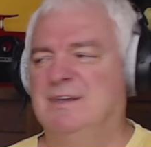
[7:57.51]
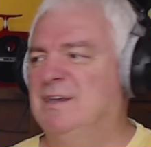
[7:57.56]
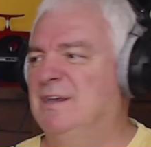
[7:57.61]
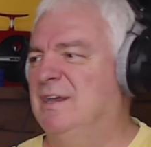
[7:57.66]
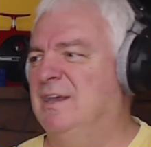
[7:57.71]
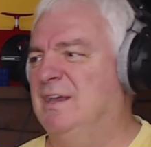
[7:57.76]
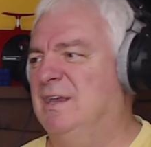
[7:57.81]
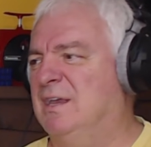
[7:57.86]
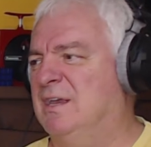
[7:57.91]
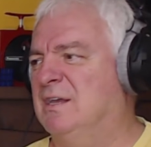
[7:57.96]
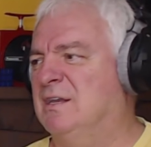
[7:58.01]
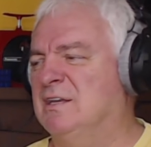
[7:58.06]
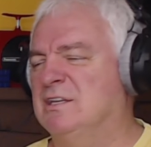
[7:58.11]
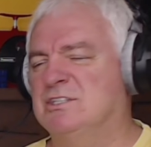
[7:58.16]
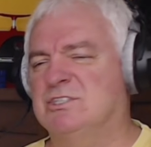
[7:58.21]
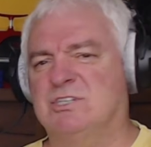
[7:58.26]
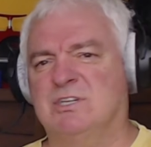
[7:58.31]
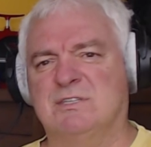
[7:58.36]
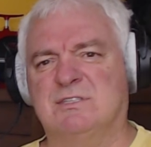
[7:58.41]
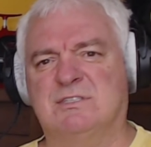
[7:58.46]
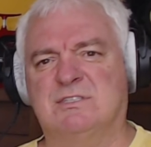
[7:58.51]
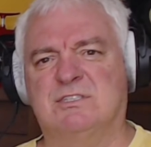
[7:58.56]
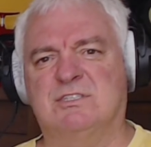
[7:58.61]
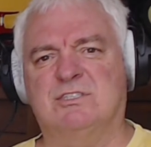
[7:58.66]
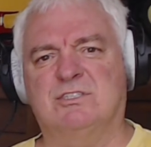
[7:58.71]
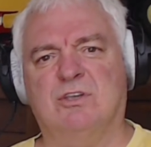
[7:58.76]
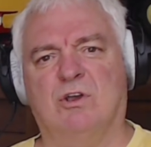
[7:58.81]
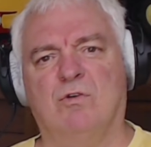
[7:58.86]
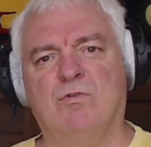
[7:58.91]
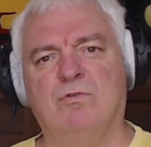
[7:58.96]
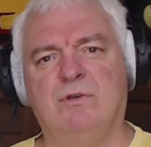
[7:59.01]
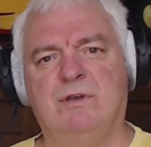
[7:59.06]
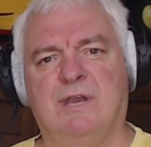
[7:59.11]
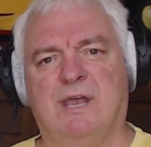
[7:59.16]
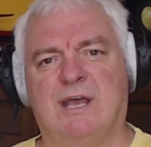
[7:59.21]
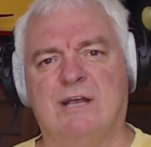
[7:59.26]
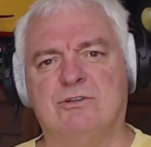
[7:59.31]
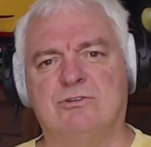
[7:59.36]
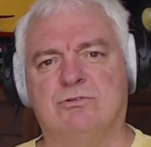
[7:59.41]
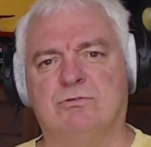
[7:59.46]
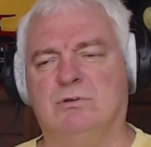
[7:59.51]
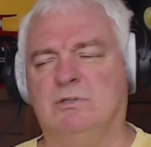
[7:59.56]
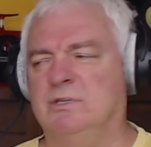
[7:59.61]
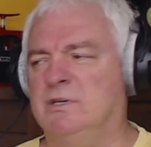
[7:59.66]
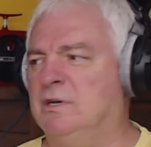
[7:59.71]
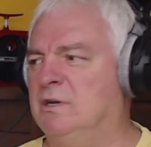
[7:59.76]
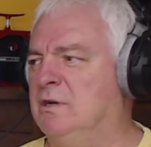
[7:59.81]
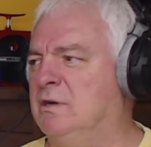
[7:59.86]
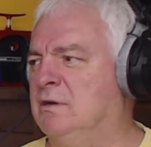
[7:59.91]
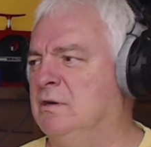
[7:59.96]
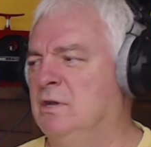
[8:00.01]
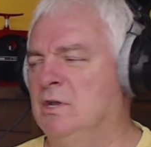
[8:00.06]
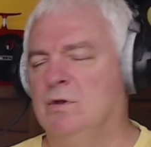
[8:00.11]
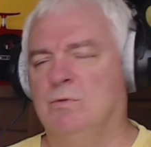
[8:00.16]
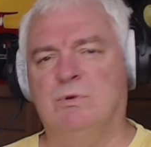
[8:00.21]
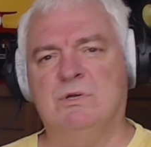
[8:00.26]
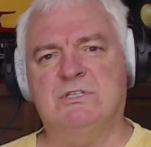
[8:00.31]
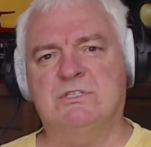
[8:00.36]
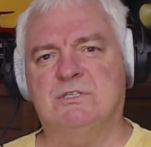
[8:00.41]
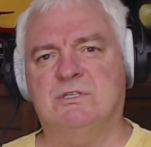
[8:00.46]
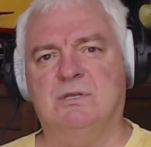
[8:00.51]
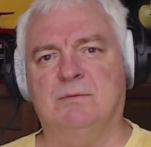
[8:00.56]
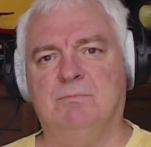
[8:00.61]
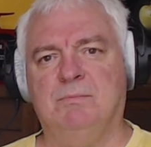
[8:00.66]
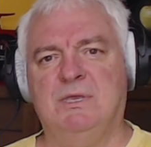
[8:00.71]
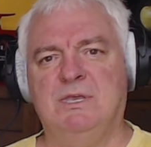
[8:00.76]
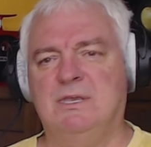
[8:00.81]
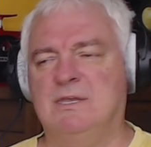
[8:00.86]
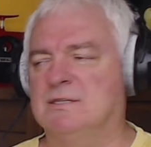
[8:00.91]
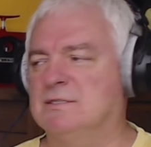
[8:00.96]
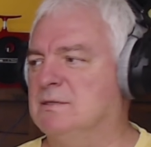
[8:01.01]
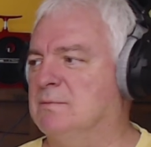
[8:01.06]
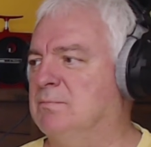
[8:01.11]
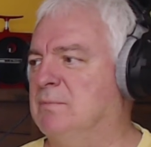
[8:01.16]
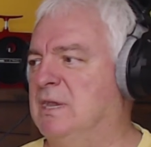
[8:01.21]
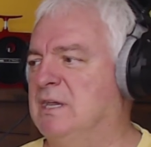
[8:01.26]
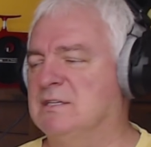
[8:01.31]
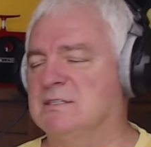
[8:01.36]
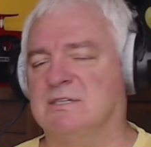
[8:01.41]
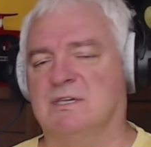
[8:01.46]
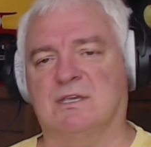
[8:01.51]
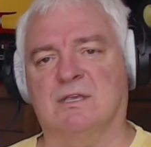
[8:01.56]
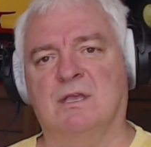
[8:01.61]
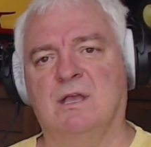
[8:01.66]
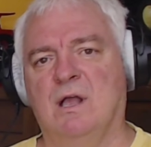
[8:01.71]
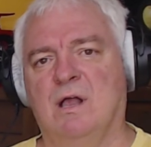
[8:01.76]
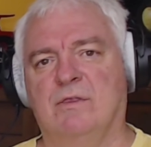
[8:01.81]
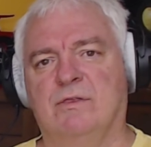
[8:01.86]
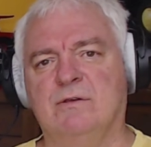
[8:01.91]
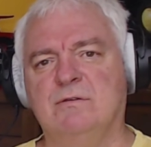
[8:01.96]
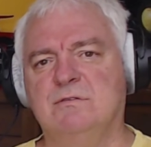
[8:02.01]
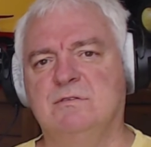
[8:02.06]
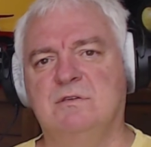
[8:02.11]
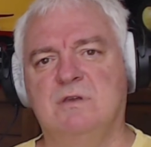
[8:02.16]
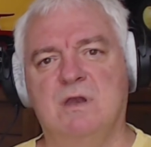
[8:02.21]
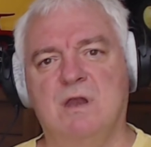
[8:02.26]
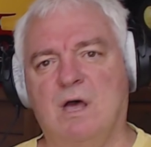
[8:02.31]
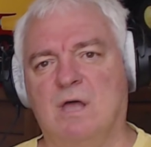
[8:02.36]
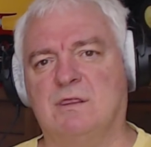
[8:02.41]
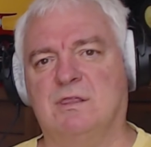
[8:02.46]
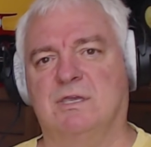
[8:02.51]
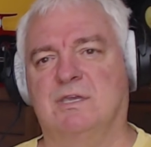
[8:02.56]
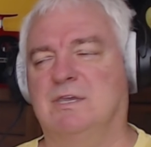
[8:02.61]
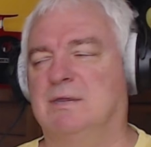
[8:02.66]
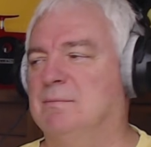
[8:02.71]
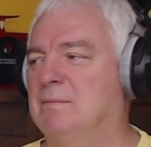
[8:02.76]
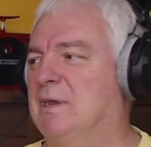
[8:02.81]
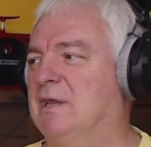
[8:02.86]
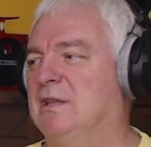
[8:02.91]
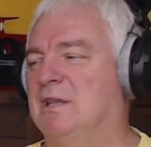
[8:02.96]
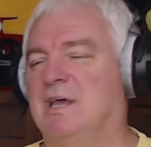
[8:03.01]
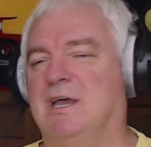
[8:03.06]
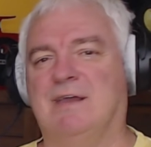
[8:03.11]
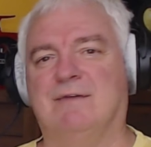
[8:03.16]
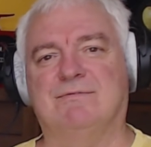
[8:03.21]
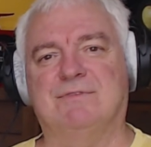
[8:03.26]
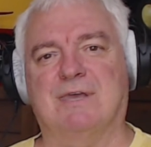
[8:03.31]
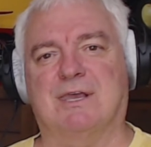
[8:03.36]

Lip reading: And it's just so natural to her, which to me is amazing. There's nothing in my life that